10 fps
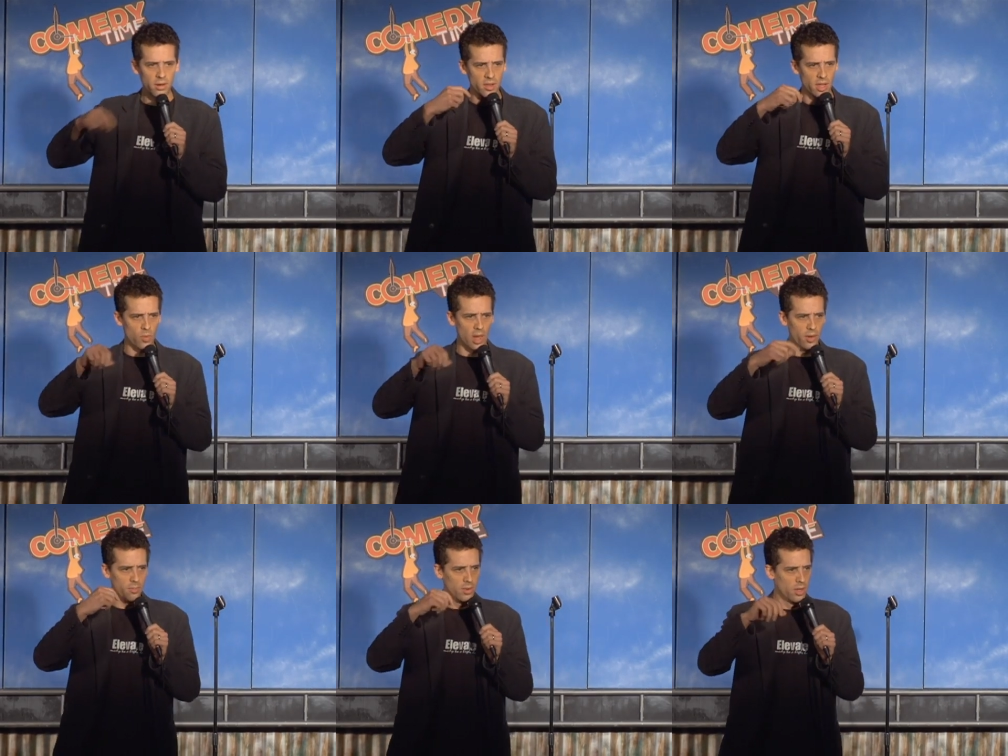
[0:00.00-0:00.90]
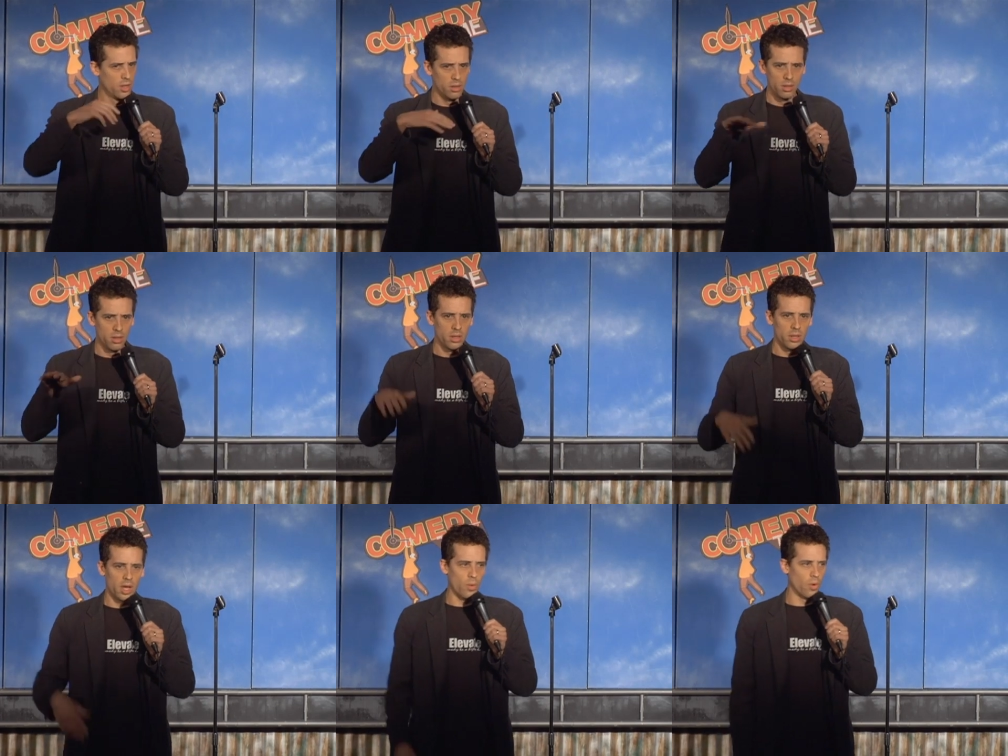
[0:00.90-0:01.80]
as I swallowed them.
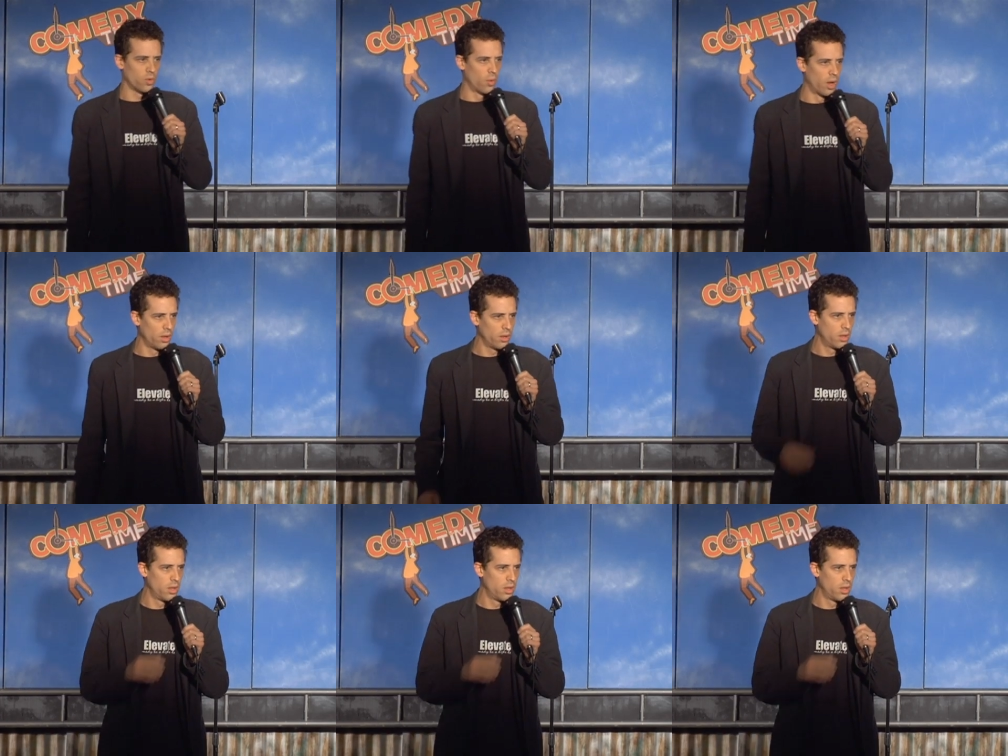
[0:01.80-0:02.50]
That worked well.